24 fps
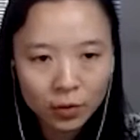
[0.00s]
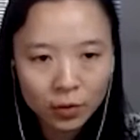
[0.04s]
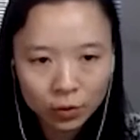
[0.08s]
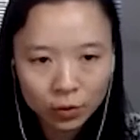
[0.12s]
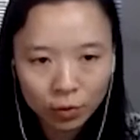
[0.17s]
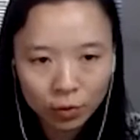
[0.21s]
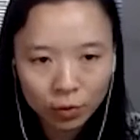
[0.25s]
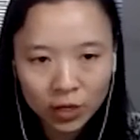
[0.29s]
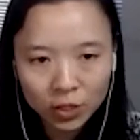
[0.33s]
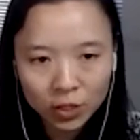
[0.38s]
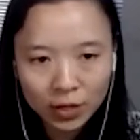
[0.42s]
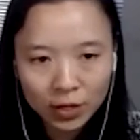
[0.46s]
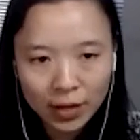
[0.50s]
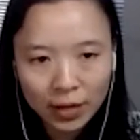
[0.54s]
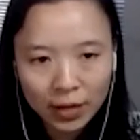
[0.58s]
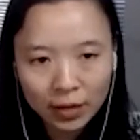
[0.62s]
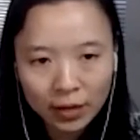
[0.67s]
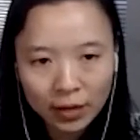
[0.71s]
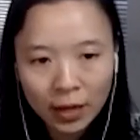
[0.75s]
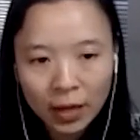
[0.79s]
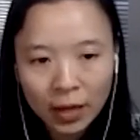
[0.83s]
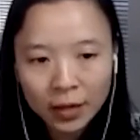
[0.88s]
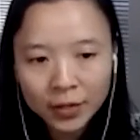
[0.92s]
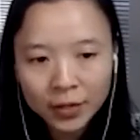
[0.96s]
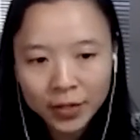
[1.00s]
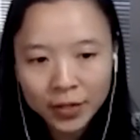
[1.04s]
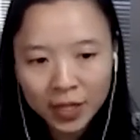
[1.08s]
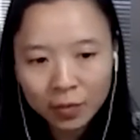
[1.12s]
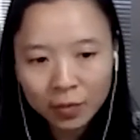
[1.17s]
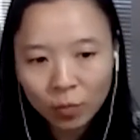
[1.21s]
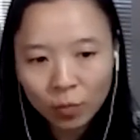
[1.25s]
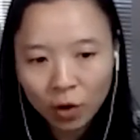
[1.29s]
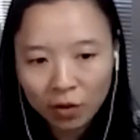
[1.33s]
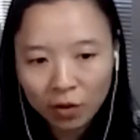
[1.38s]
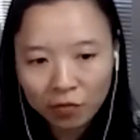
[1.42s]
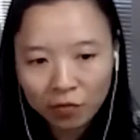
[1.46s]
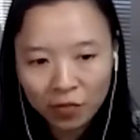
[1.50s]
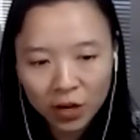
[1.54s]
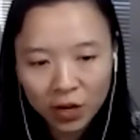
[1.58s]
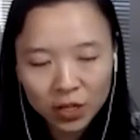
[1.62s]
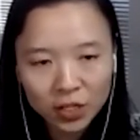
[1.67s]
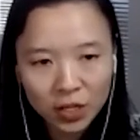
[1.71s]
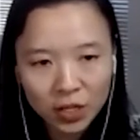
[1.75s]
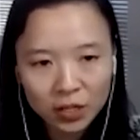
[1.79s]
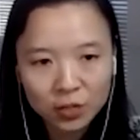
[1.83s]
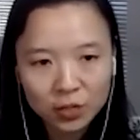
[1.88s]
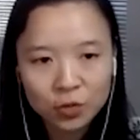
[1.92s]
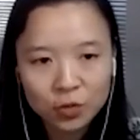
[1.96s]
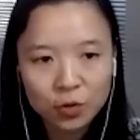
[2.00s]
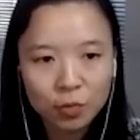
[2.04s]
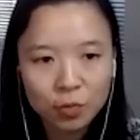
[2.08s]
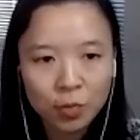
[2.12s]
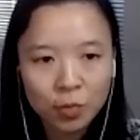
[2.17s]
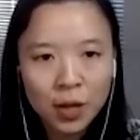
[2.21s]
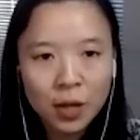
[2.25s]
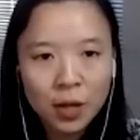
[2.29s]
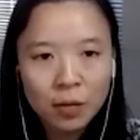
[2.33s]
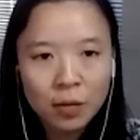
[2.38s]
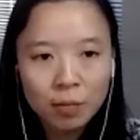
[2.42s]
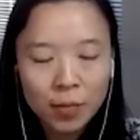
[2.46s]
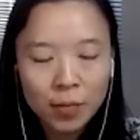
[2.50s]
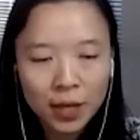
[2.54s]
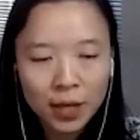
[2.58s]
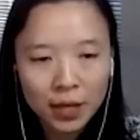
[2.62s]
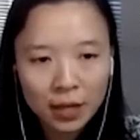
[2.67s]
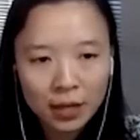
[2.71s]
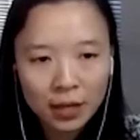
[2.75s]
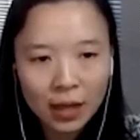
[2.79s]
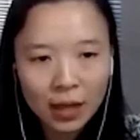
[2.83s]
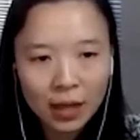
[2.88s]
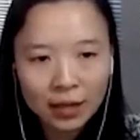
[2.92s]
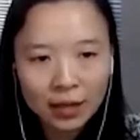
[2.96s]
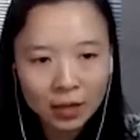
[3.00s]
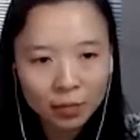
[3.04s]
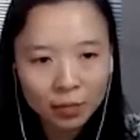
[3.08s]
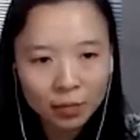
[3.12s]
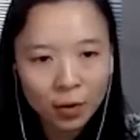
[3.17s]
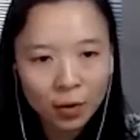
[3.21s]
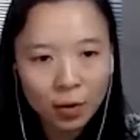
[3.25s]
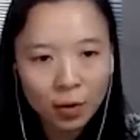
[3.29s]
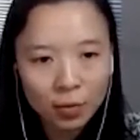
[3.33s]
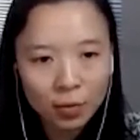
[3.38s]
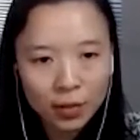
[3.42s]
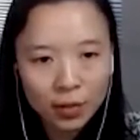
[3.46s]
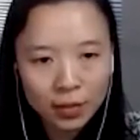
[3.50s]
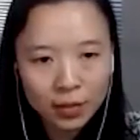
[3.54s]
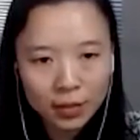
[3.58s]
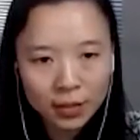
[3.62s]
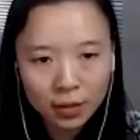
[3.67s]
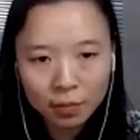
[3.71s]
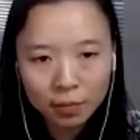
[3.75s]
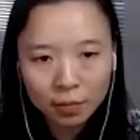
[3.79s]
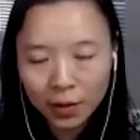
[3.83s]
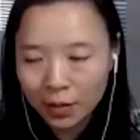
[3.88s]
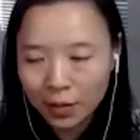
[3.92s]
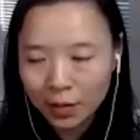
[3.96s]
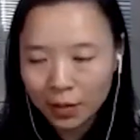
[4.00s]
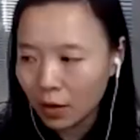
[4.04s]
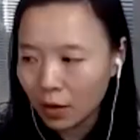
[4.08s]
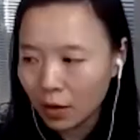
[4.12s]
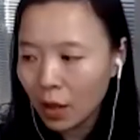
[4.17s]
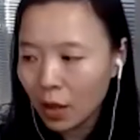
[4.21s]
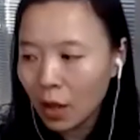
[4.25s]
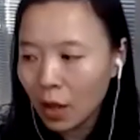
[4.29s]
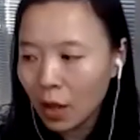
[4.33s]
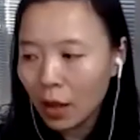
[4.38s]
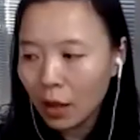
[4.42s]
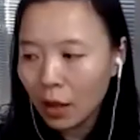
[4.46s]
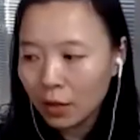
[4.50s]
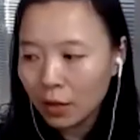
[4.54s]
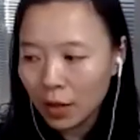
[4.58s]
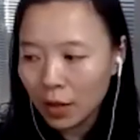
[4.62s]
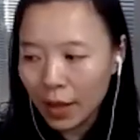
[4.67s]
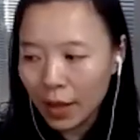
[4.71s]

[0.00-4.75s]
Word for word: squash a sigmoid function to make it as a probability, but the the